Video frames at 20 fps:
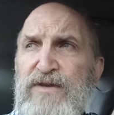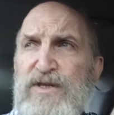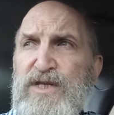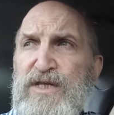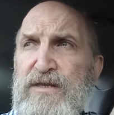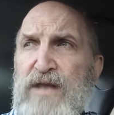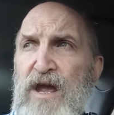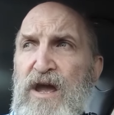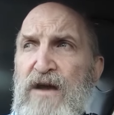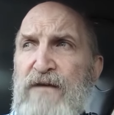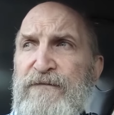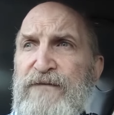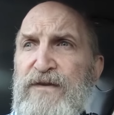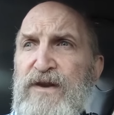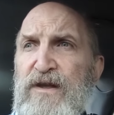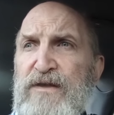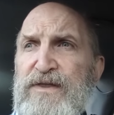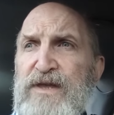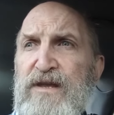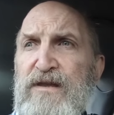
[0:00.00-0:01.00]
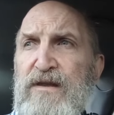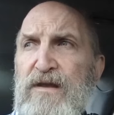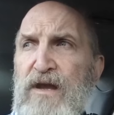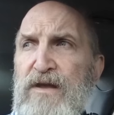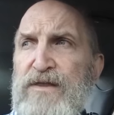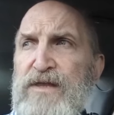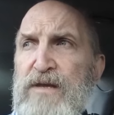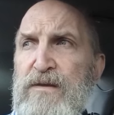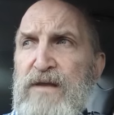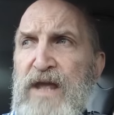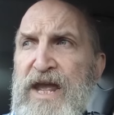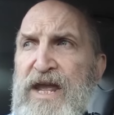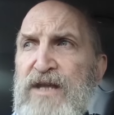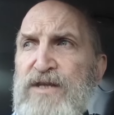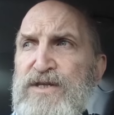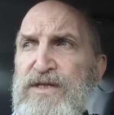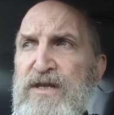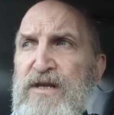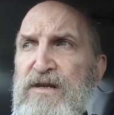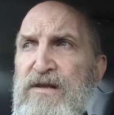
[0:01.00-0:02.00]
in staff, and I think
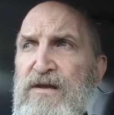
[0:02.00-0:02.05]
Ange